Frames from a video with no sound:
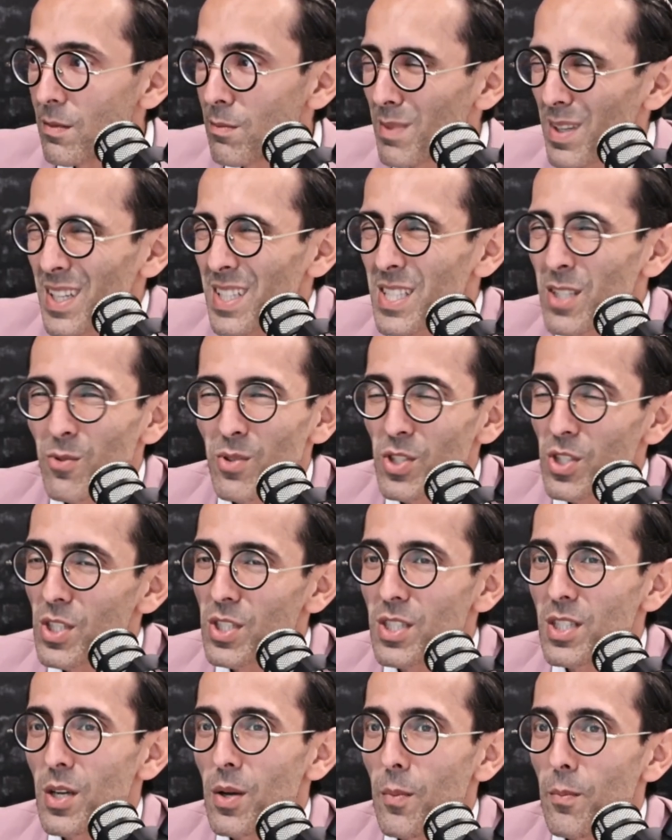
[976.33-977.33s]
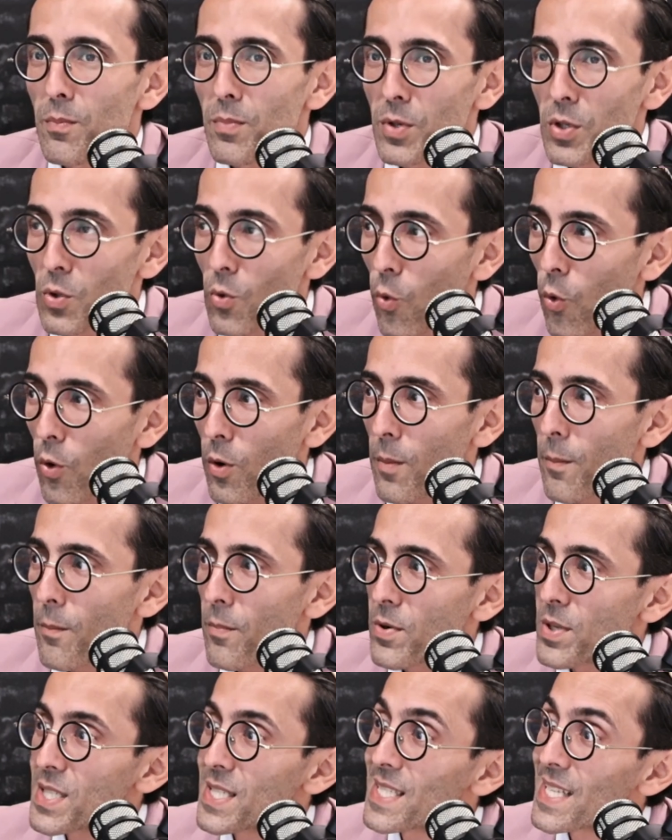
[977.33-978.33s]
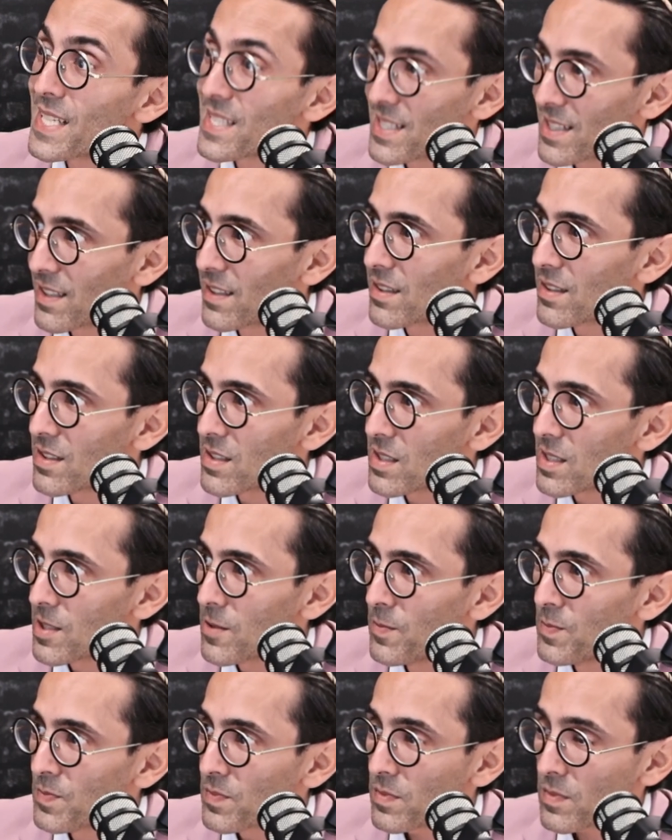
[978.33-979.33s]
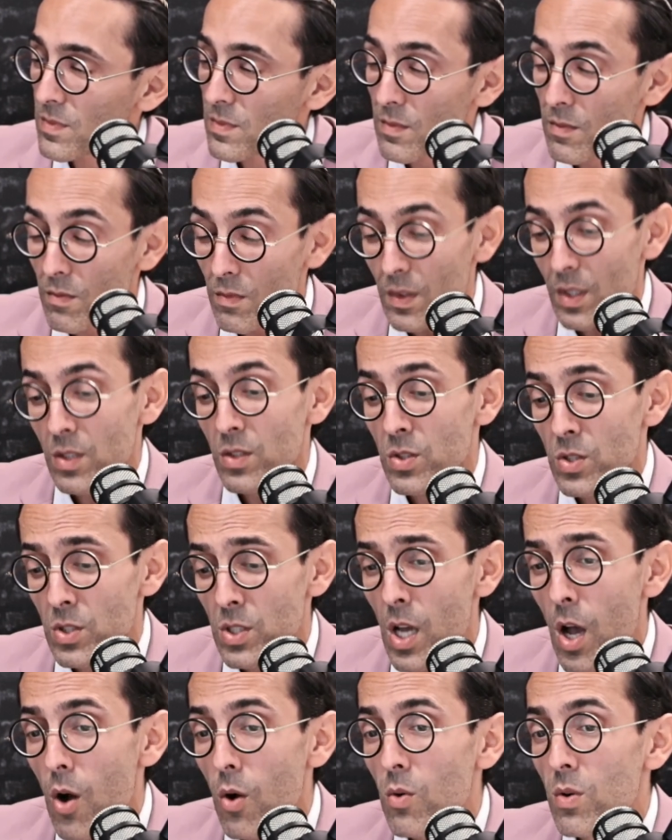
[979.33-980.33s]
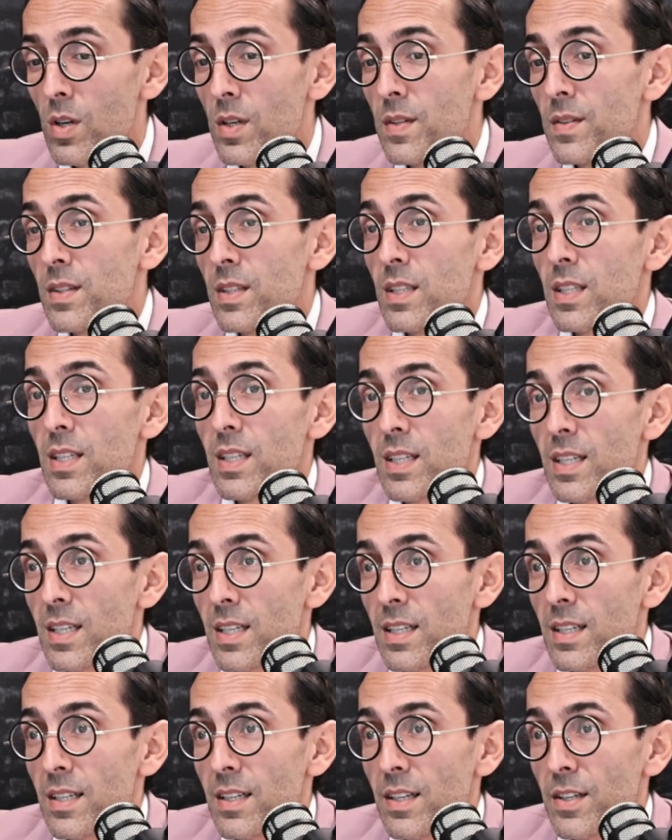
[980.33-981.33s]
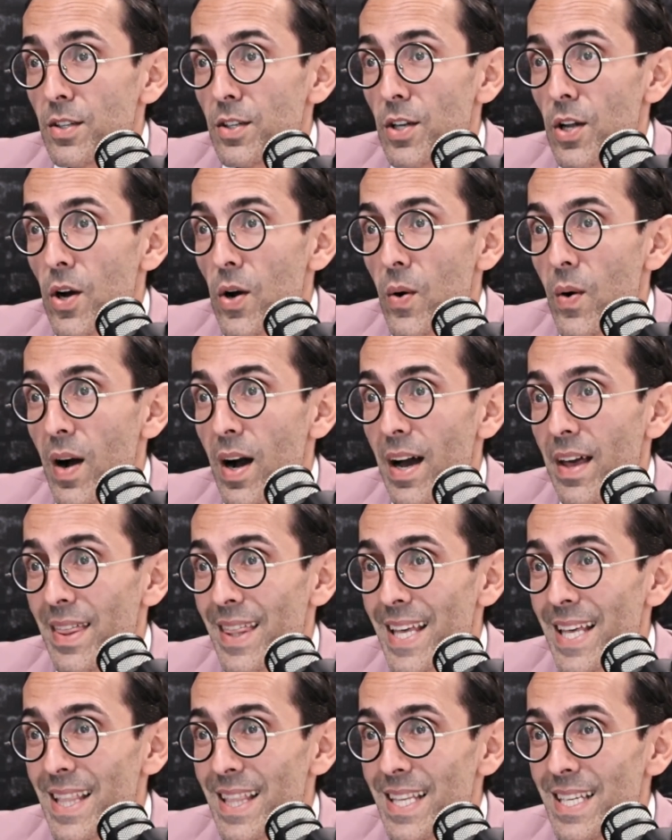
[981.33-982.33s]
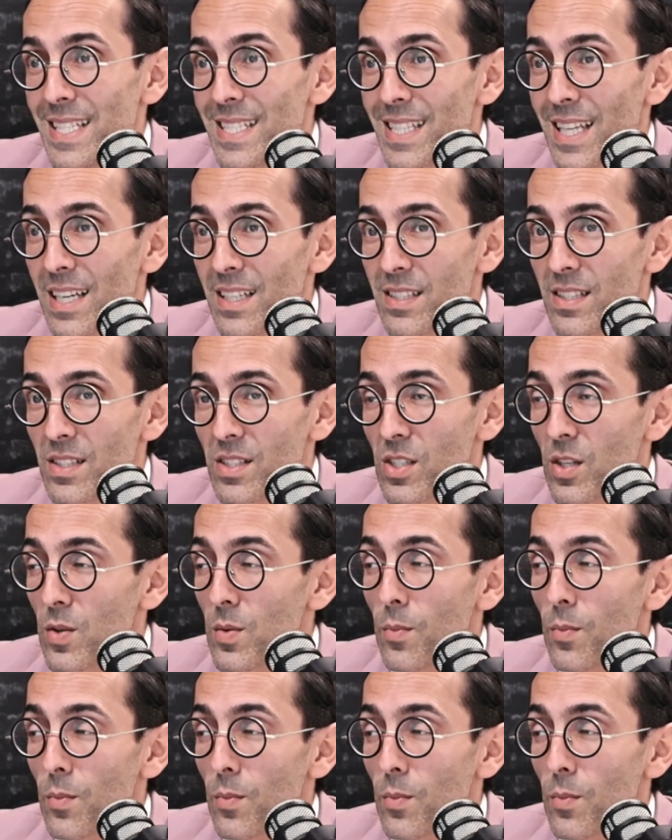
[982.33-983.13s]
because he was just pure persistence. So, I think these lessons are